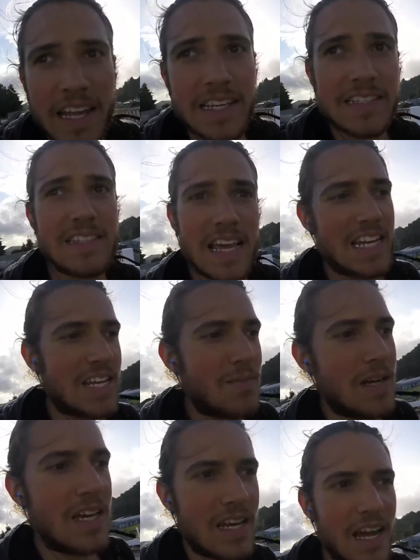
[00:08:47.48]
And it's sending
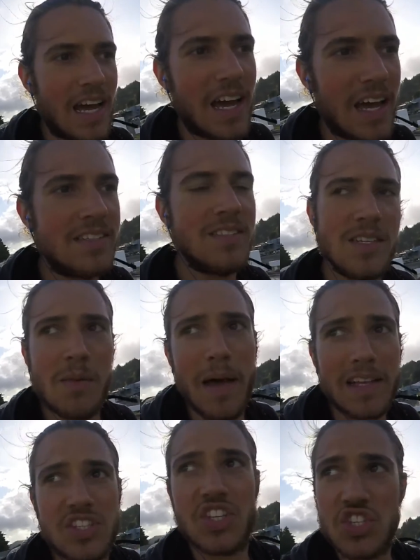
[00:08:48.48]
me a
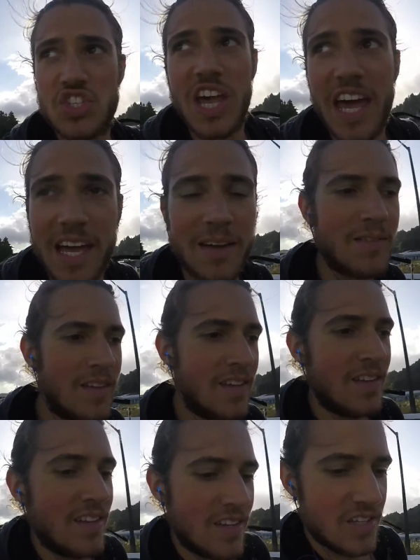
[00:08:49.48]
message saying,
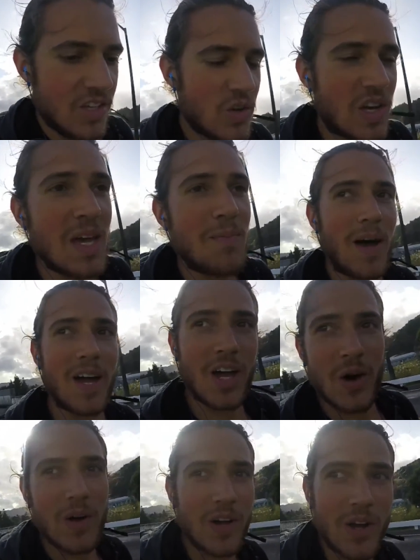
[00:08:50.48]
you keep on
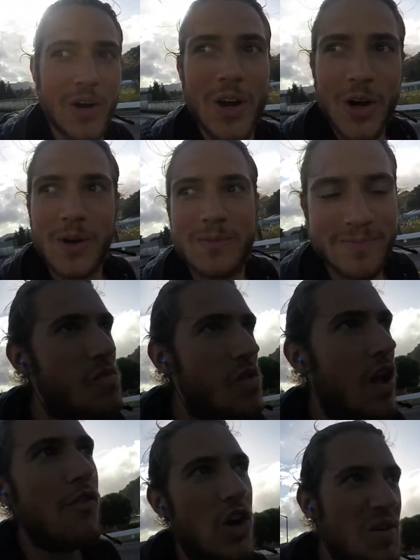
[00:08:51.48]
going, girl.
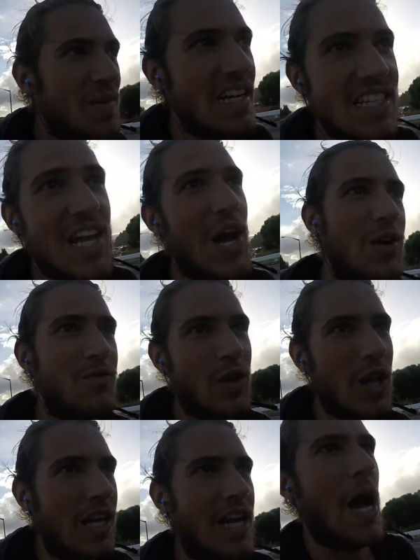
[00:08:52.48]
I've already been in town for
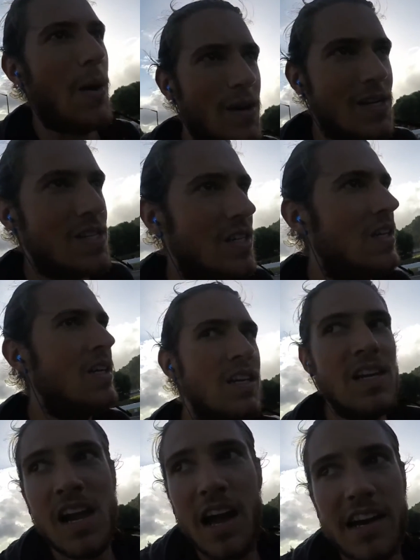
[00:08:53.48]
like an hour,
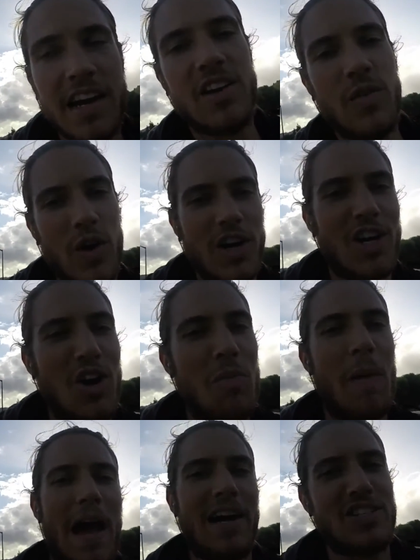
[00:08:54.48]
and I don't want to go
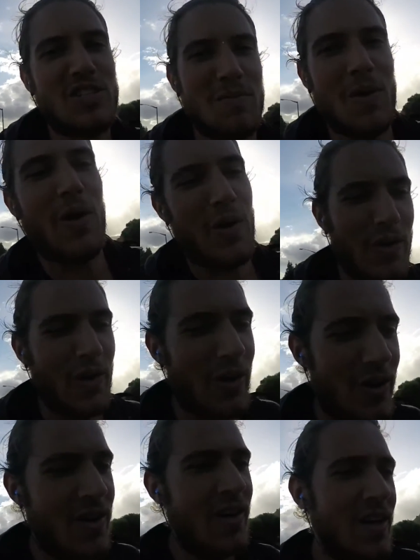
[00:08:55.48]
back
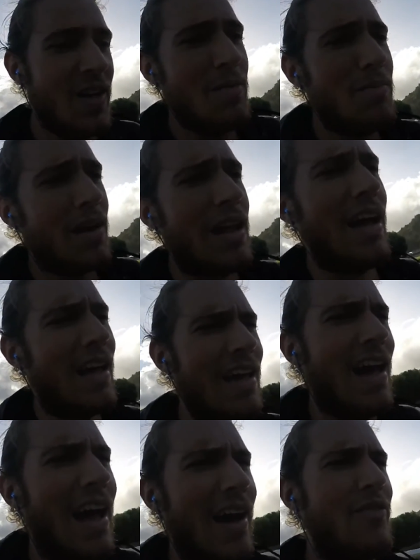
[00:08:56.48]
tomorrow, but I
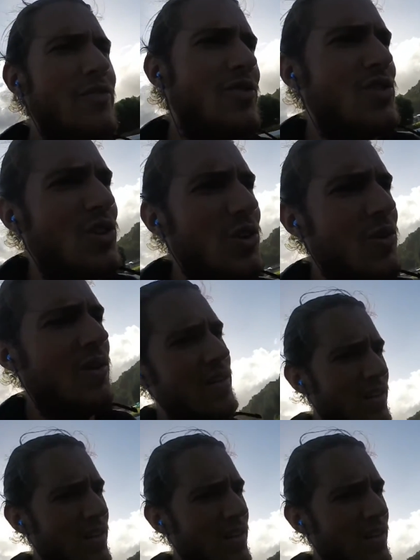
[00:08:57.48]
have to.